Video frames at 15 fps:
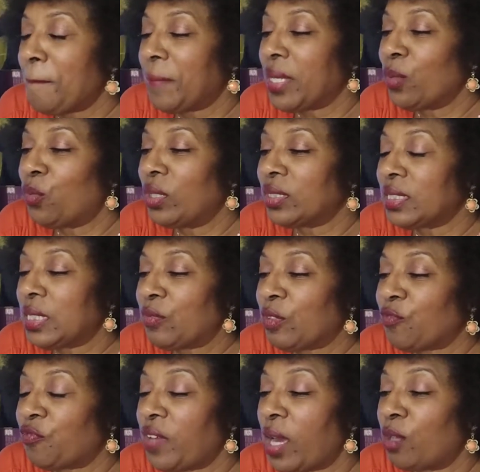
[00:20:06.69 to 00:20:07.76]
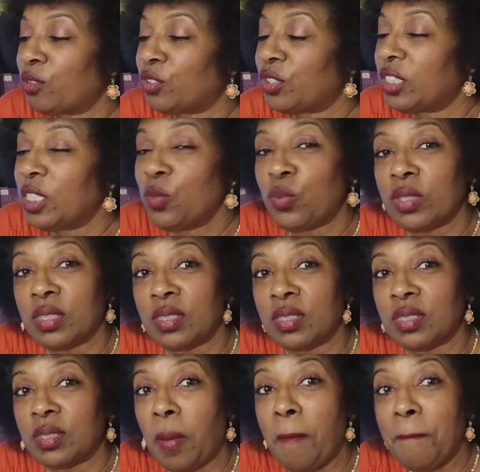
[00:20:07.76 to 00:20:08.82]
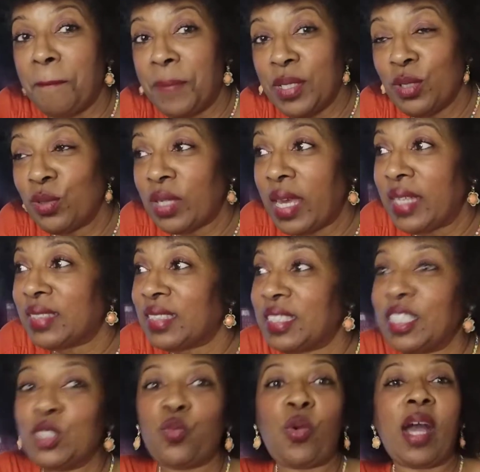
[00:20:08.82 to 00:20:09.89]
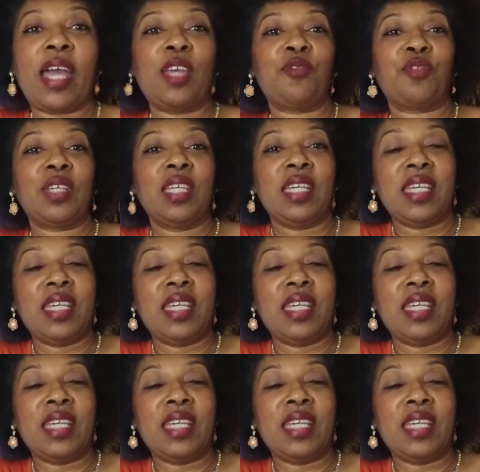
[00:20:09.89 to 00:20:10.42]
it wasn't even Fauci, it was Bill Gates and his wife?